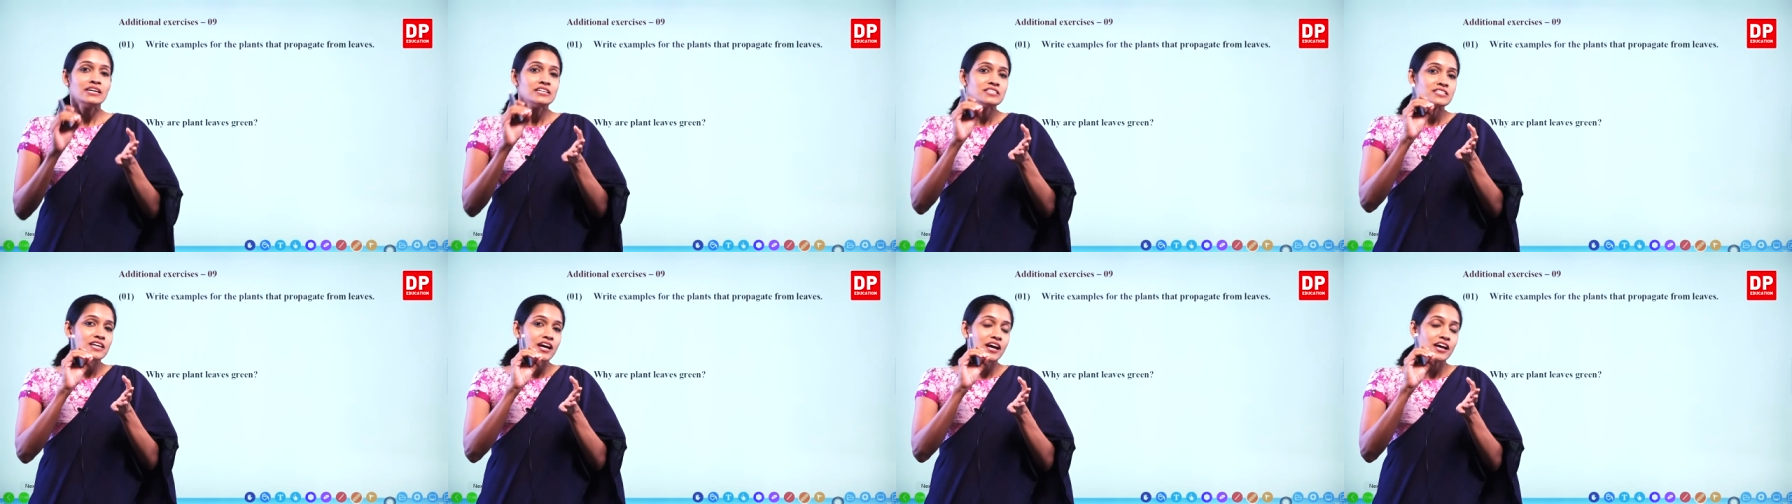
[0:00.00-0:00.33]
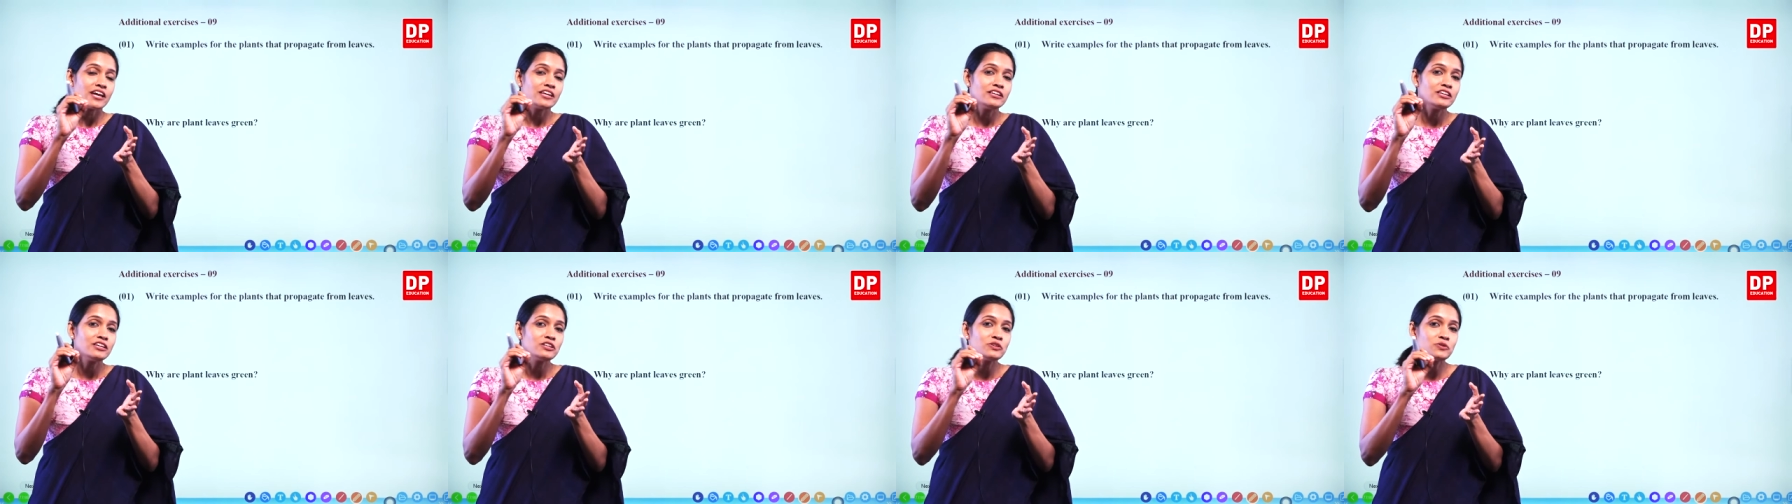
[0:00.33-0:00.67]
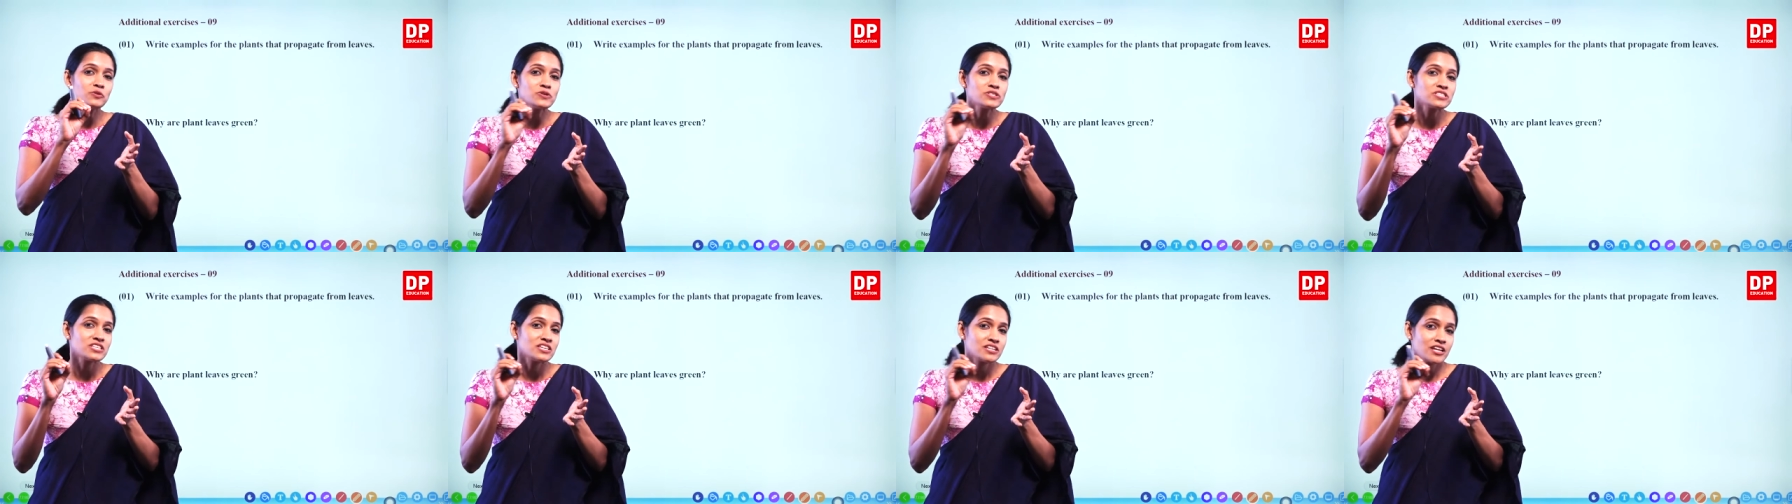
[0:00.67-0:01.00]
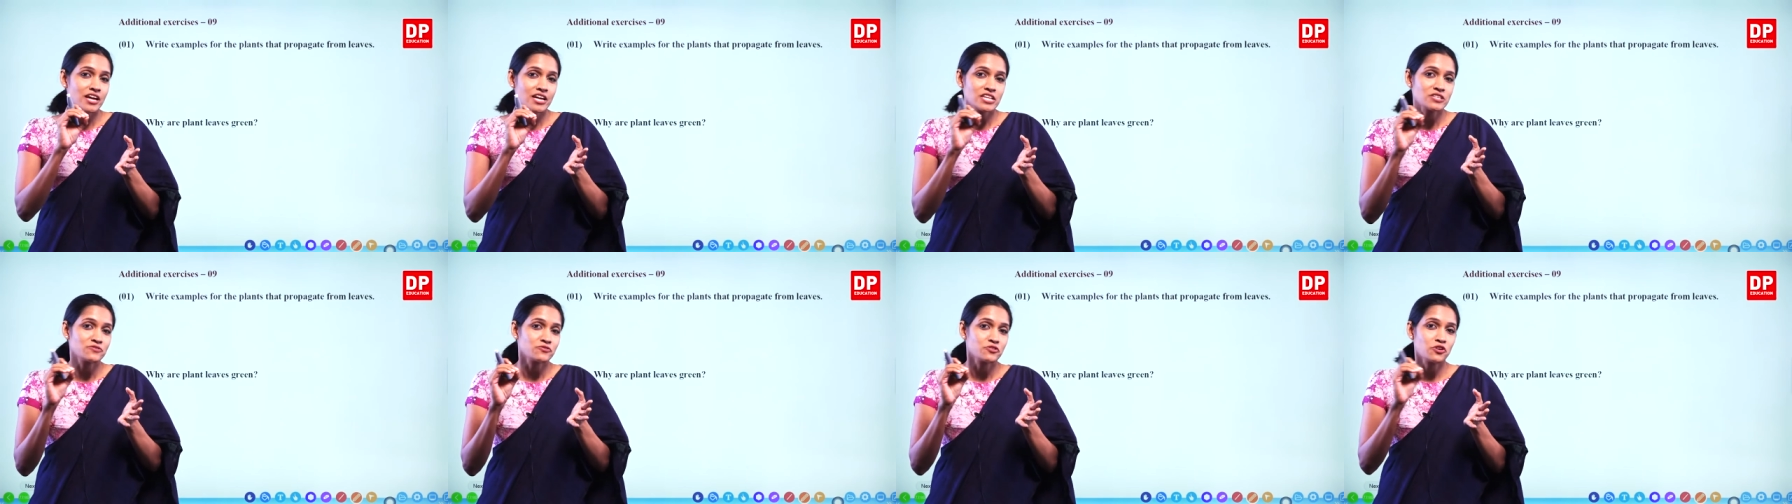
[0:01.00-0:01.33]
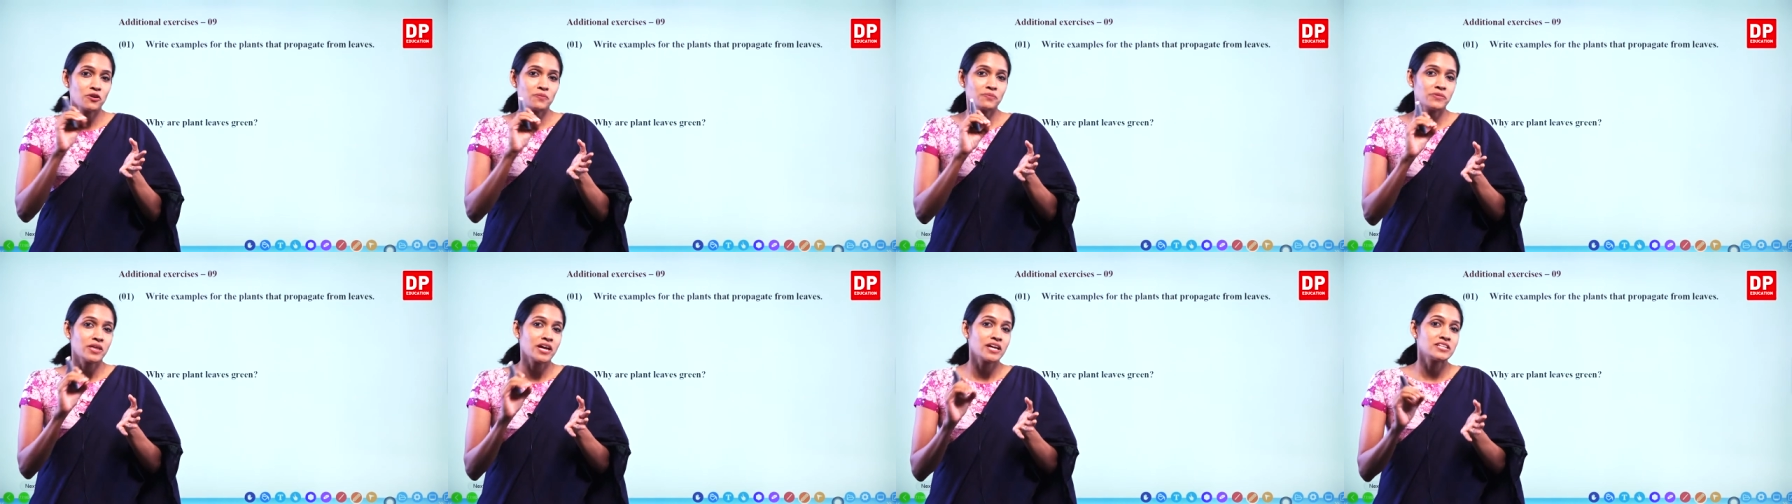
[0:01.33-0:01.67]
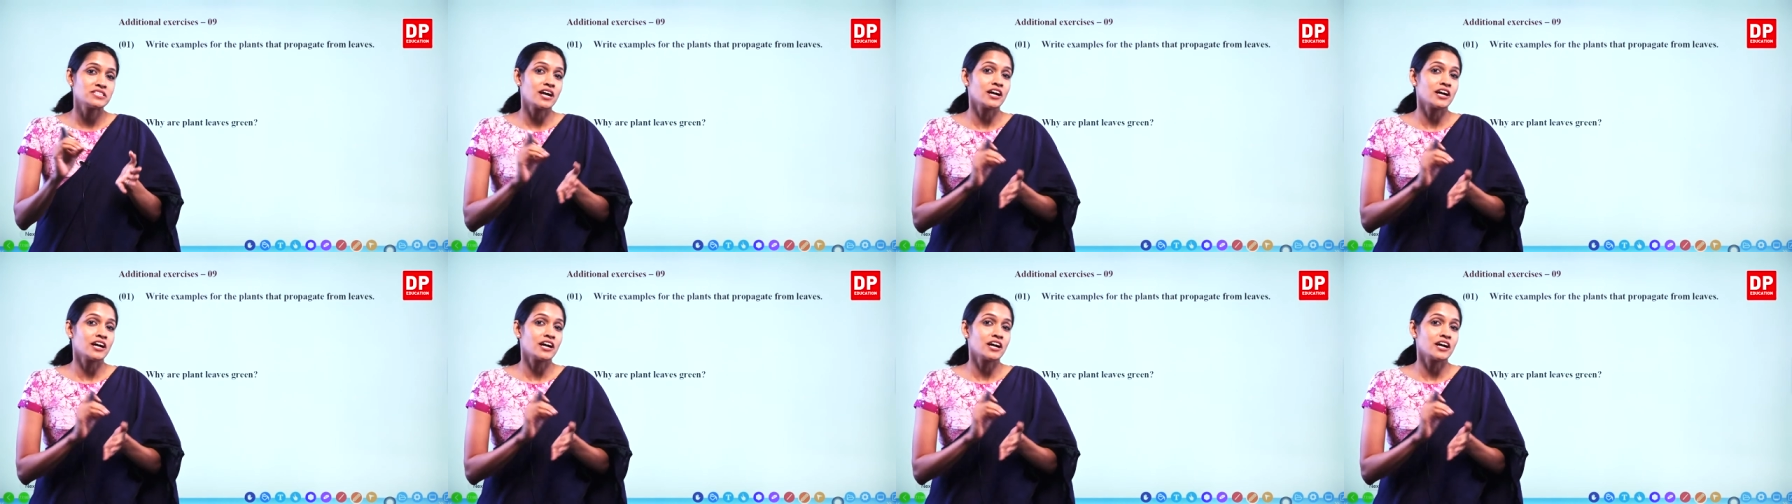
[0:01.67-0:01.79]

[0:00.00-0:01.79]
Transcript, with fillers: tiny roots arise from that